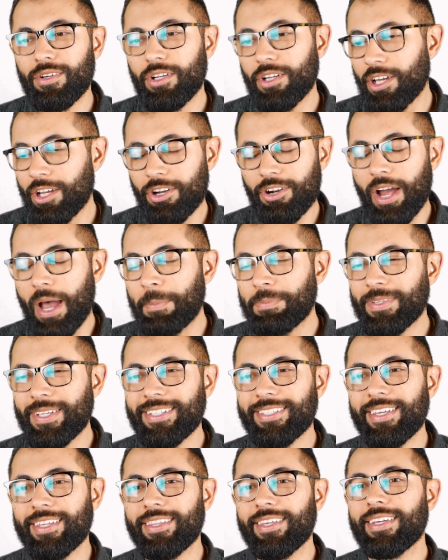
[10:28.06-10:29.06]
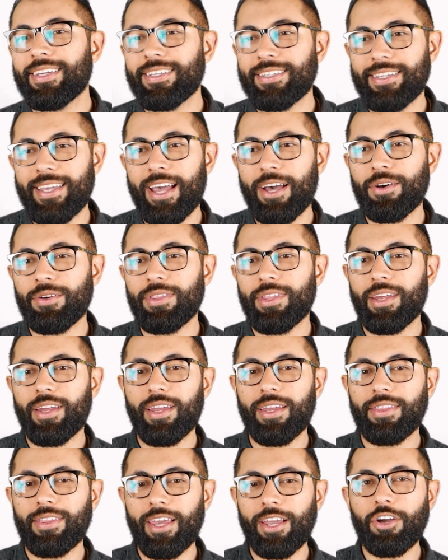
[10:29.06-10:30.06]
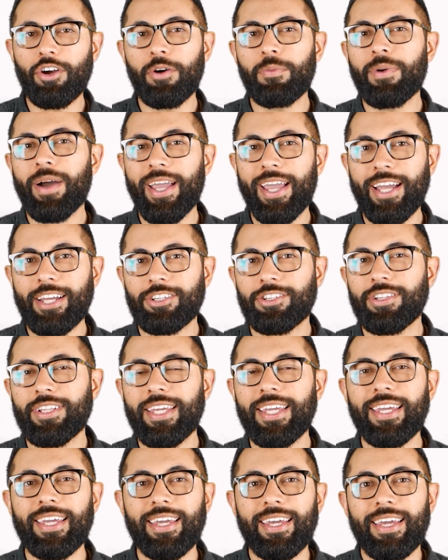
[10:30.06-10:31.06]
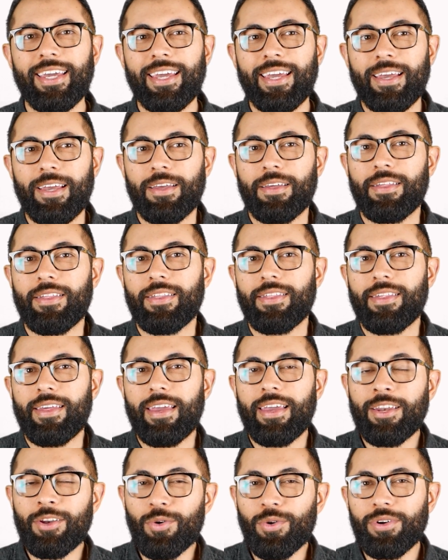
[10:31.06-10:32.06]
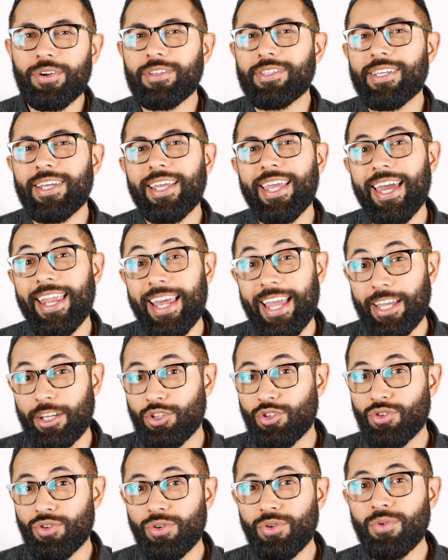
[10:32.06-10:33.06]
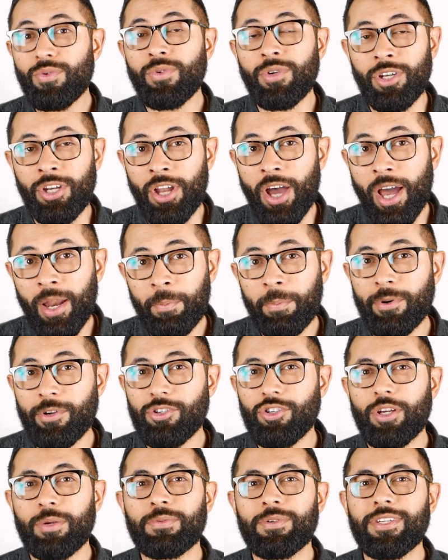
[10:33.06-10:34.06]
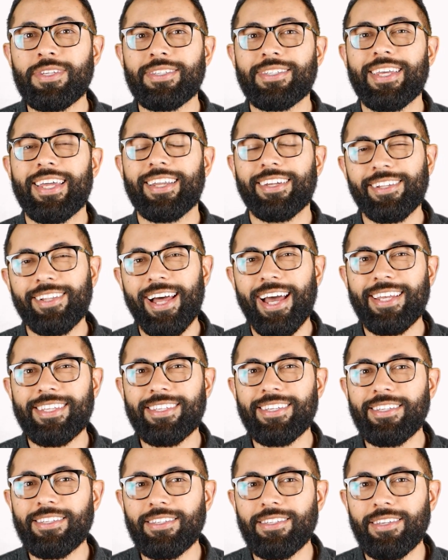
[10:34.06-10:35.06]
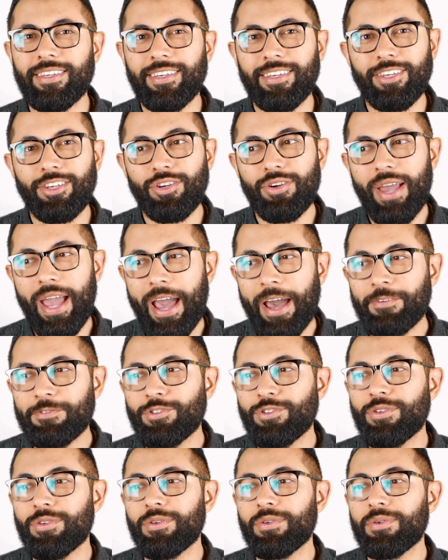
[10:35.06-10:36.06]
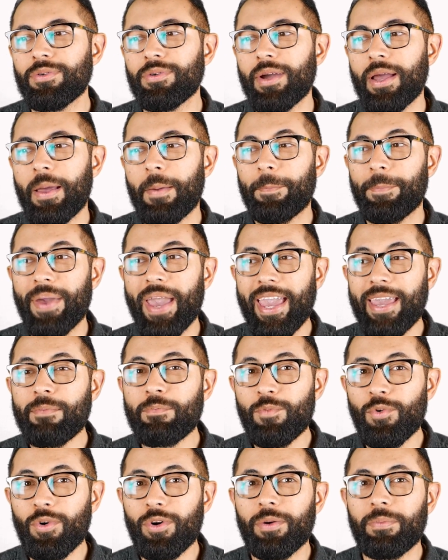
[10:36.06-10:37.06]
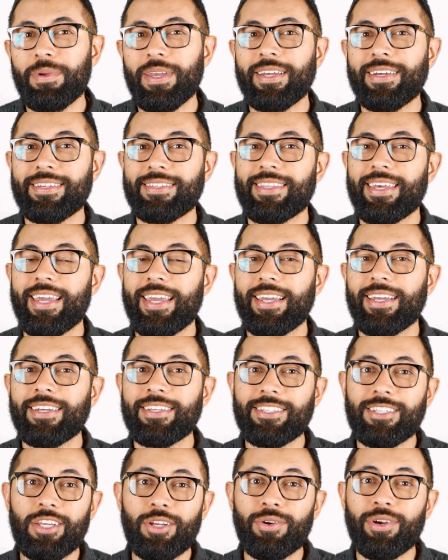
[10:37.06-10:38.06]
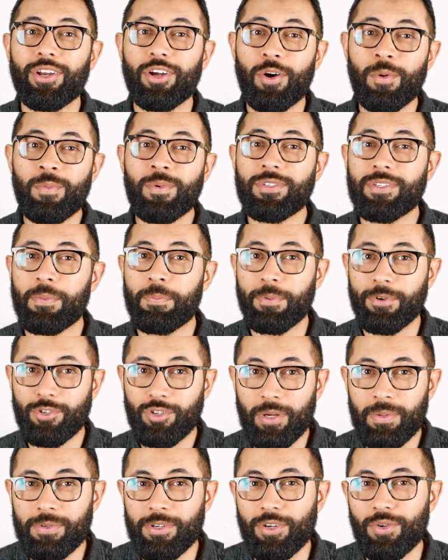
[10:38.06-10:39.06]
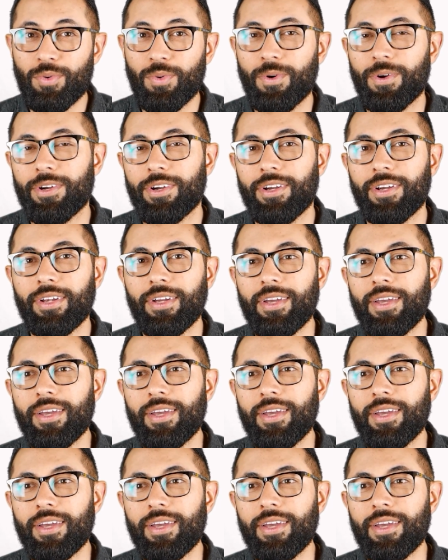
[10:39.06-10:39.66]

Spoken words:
Gunnar Optiks, I think is how they go by actually. In order to get a true non-prescription set of glasses, you have to pay more because they consider it almost a prescription order.